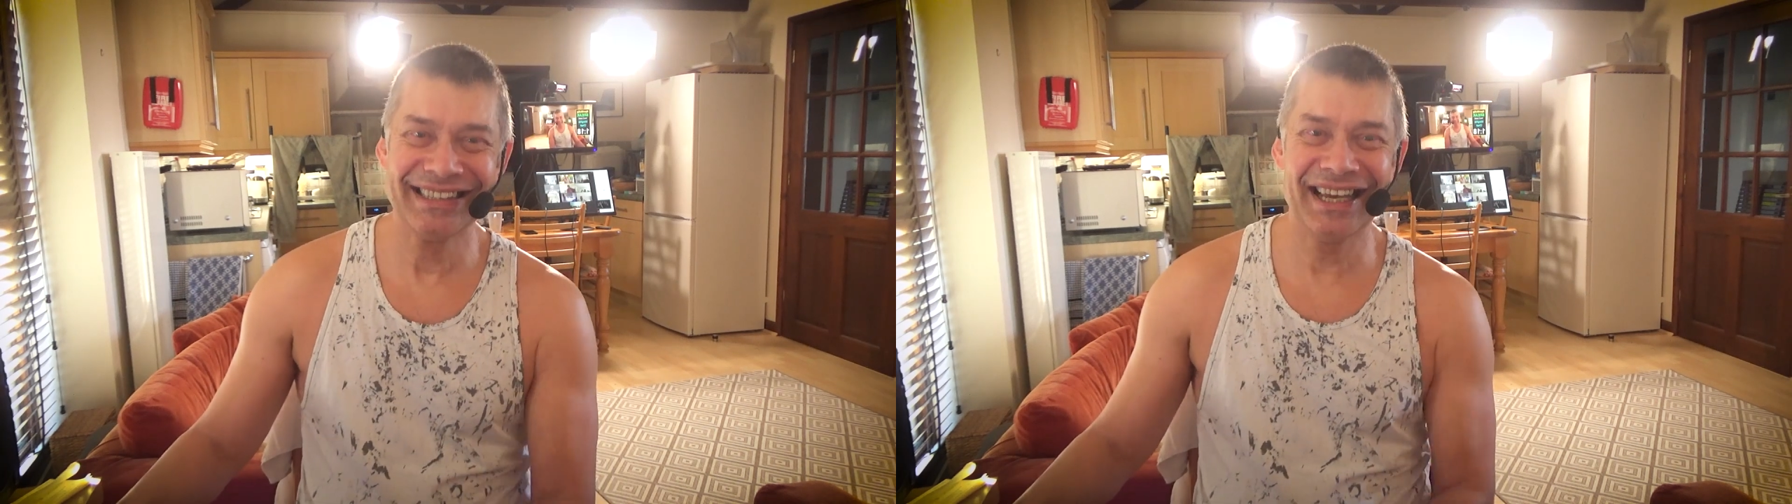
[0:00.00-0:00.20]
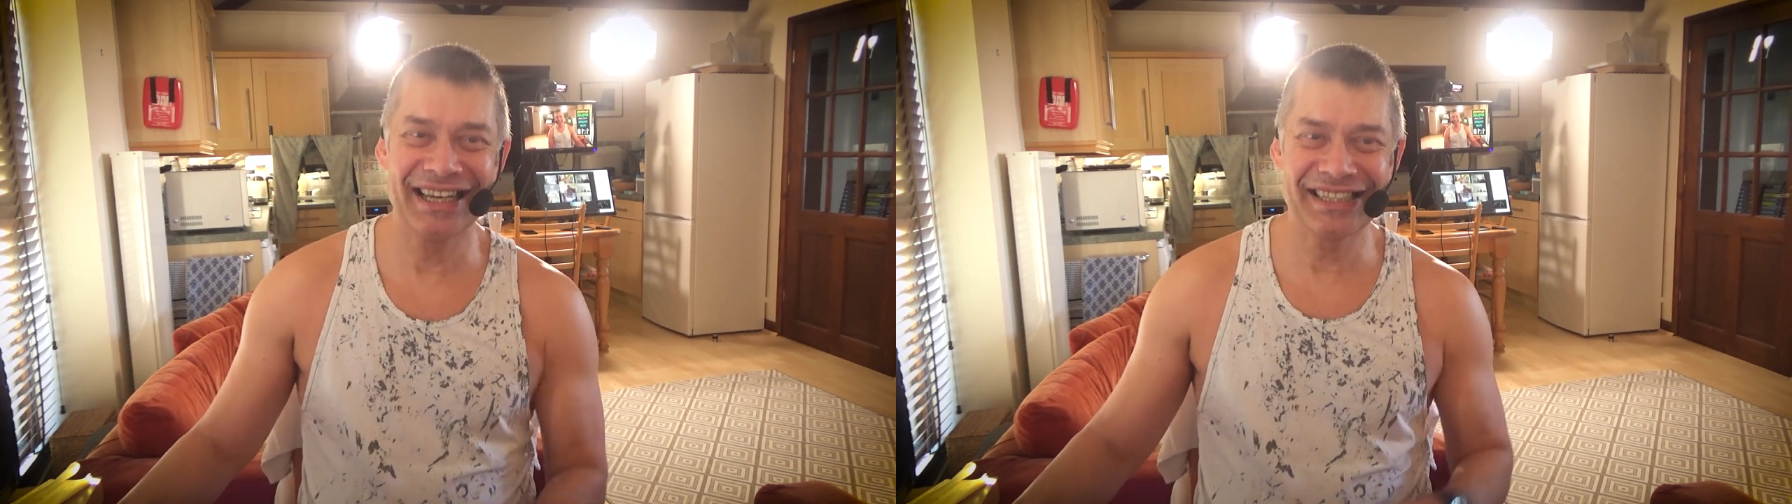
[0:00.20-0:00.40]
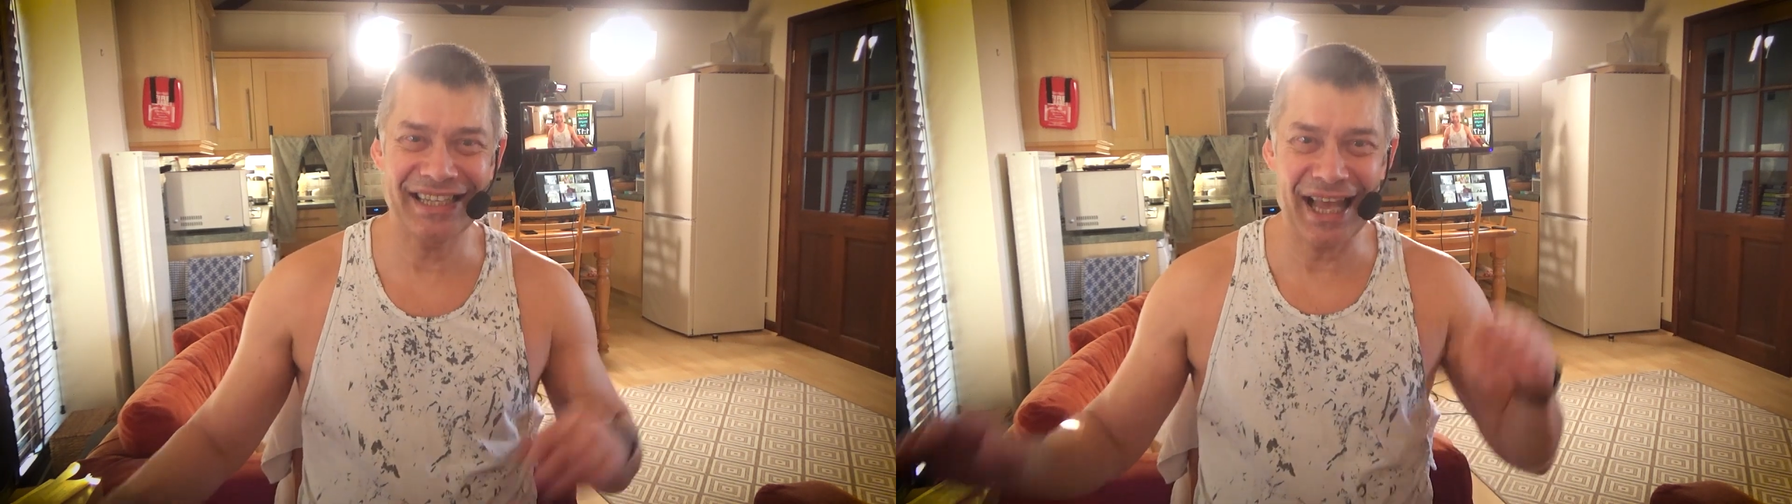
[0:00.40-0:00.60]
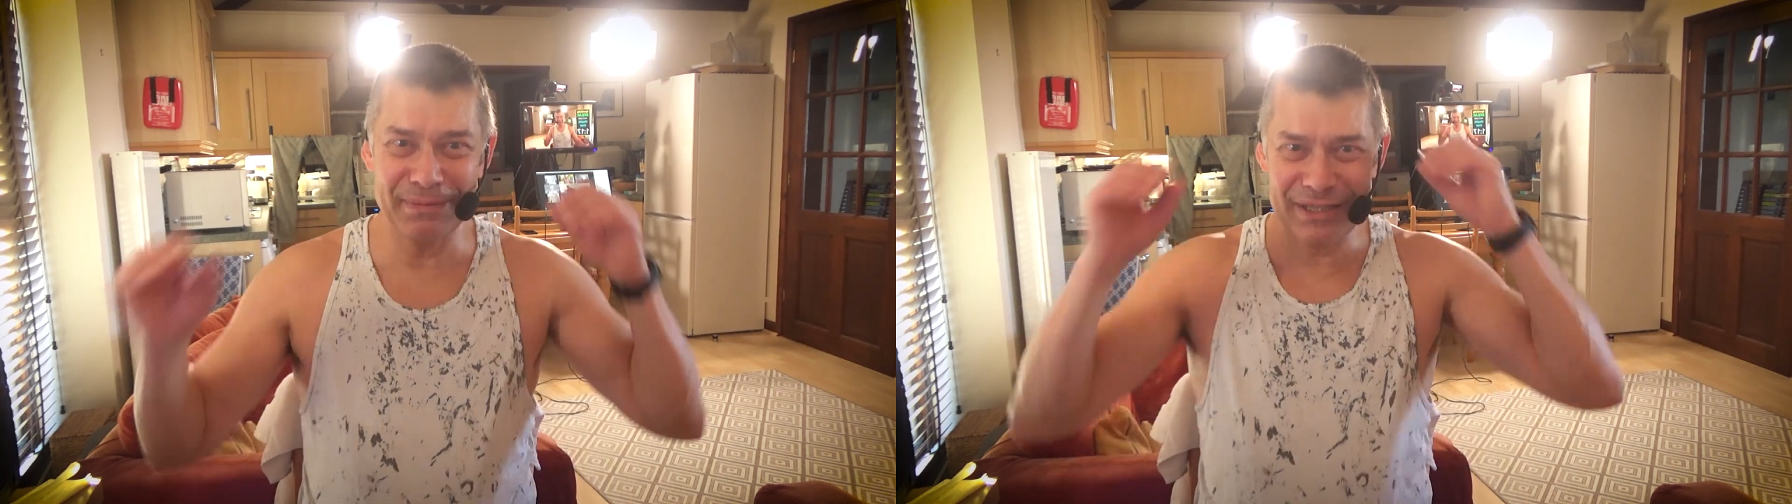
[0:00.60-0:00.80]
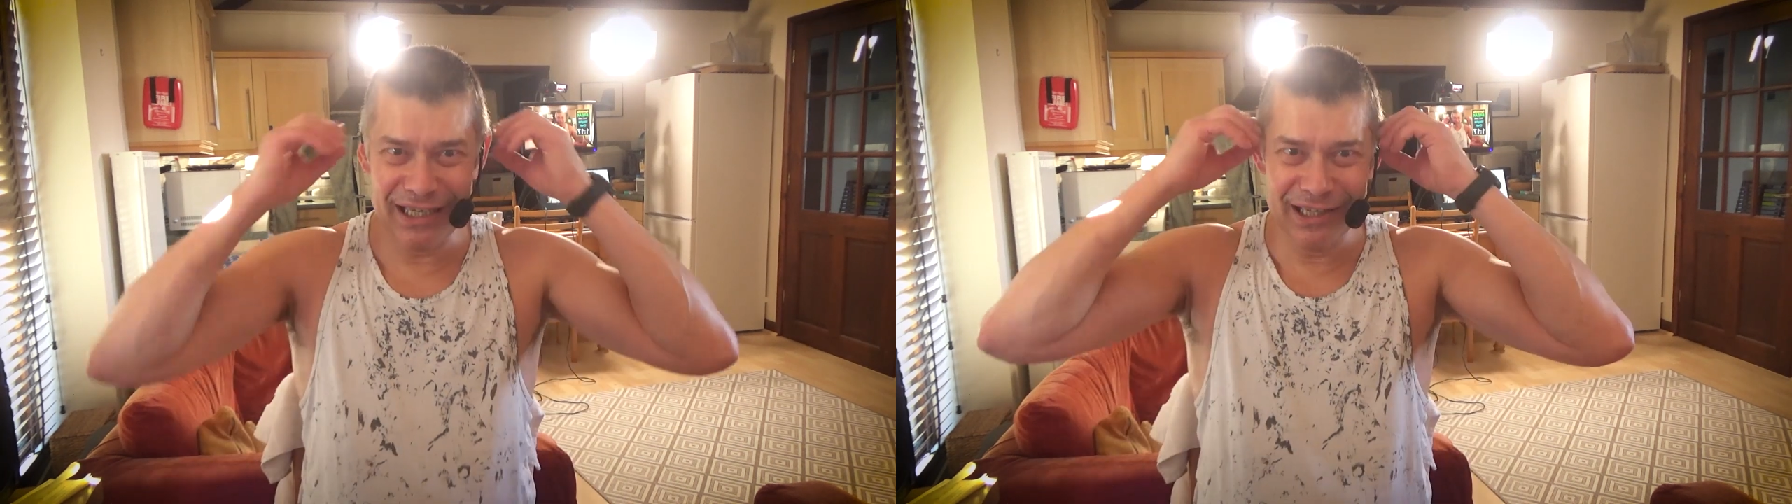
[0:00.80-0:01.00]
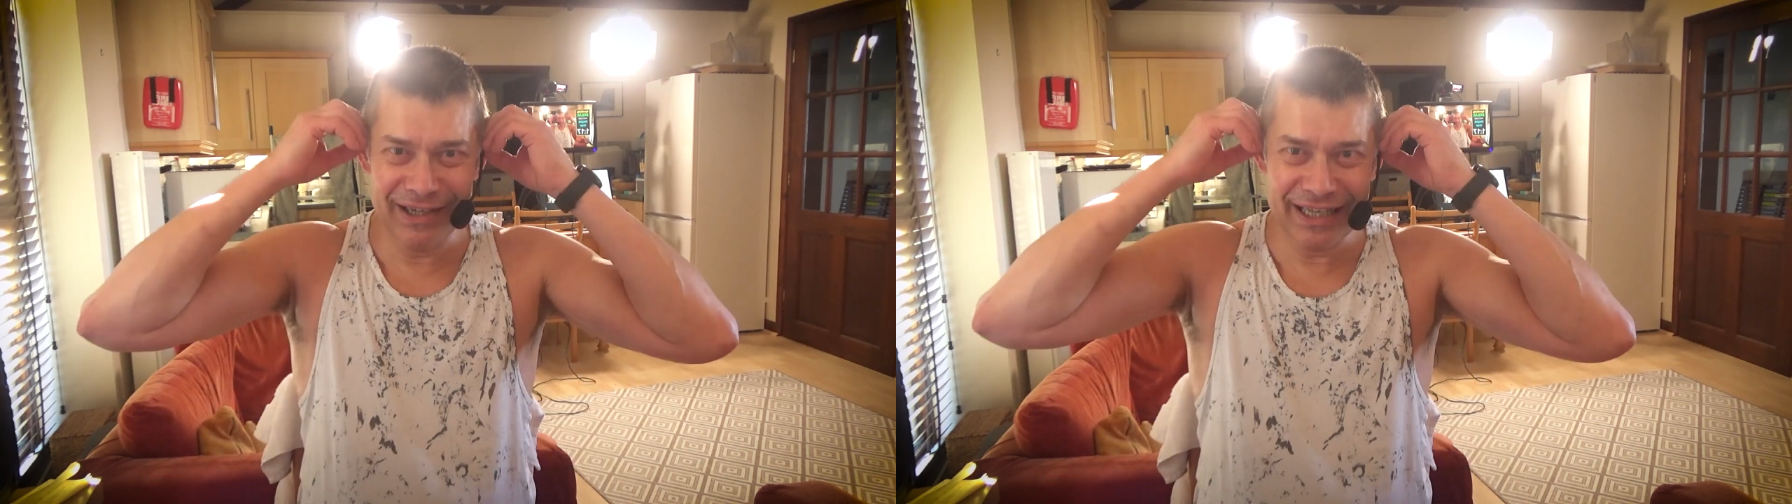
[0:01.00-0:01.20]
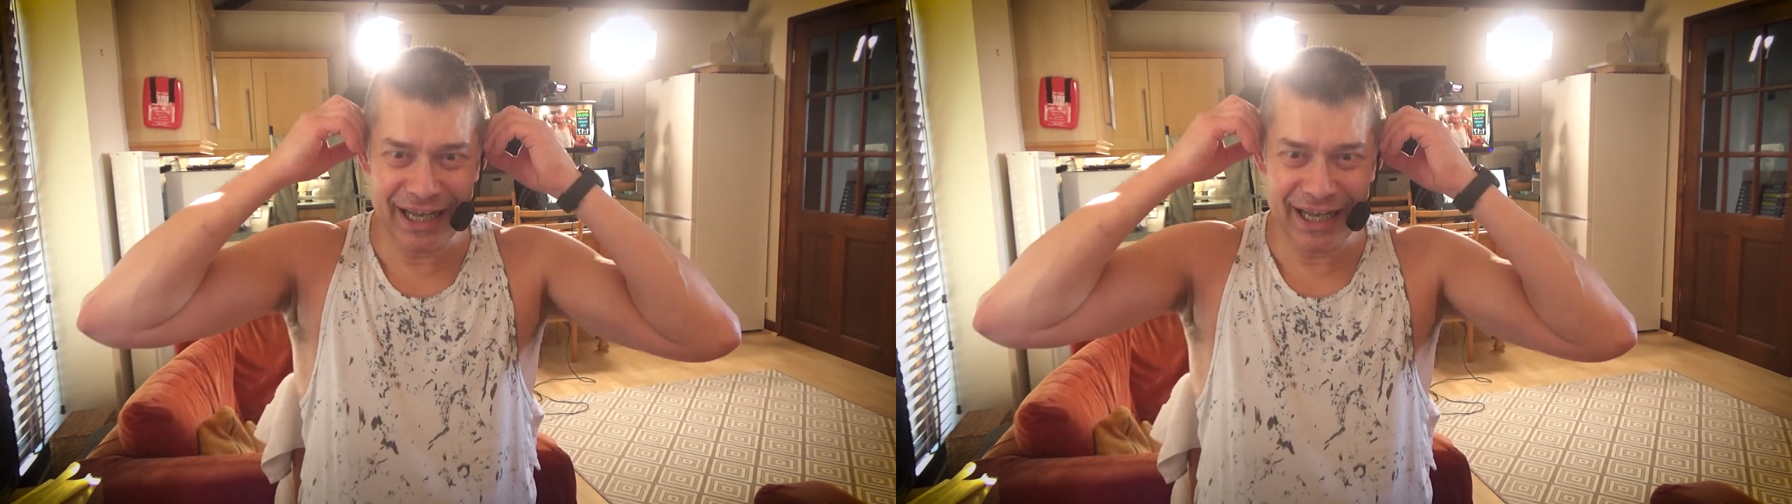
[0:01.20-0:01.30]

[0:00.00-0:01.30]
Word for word: Yes, absolutely.